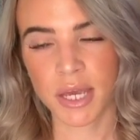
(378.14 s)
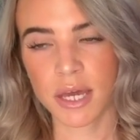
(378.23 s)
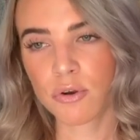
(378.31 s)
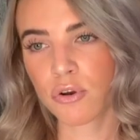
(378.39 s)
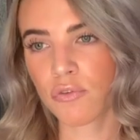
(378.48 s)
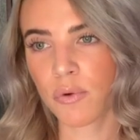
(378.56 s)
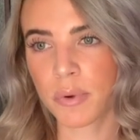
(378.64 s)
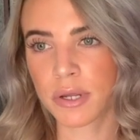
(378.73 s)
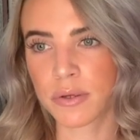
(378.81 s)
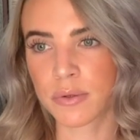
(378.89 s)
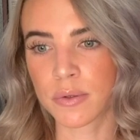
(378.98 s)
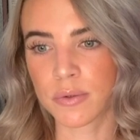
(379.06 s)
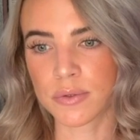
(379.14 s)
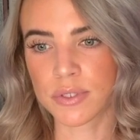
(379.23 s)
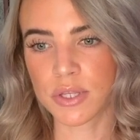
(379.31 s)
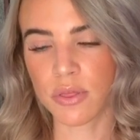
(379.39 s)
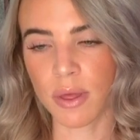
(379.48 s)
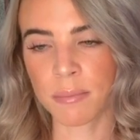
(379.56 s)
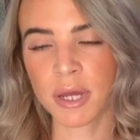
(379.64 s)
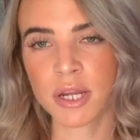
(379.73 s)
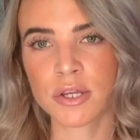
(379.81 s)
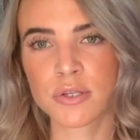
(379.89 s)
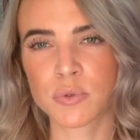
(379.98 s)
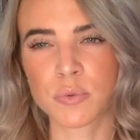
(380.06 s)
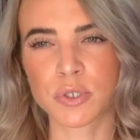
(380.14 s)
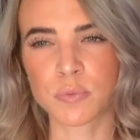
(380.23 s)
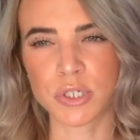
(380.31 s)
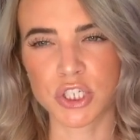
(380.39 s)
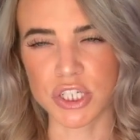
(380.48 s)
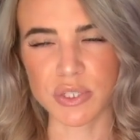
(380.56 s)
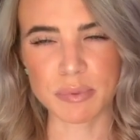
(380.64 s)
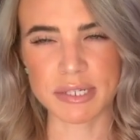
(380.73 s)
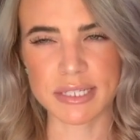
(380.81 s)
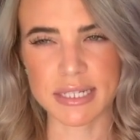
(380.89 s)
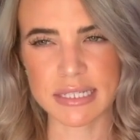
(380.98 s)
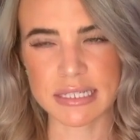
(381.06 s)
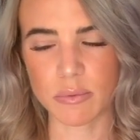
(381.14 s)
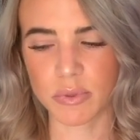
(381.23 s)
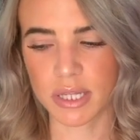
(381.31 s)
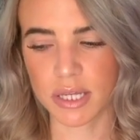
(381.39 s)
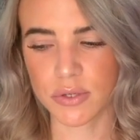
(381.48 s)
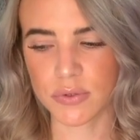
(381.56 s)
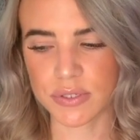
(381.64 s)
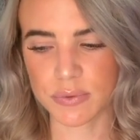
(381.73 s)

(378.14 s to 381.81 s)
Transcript: I don't know if I want to use, I'm not going to use the word witches because that's not what they use.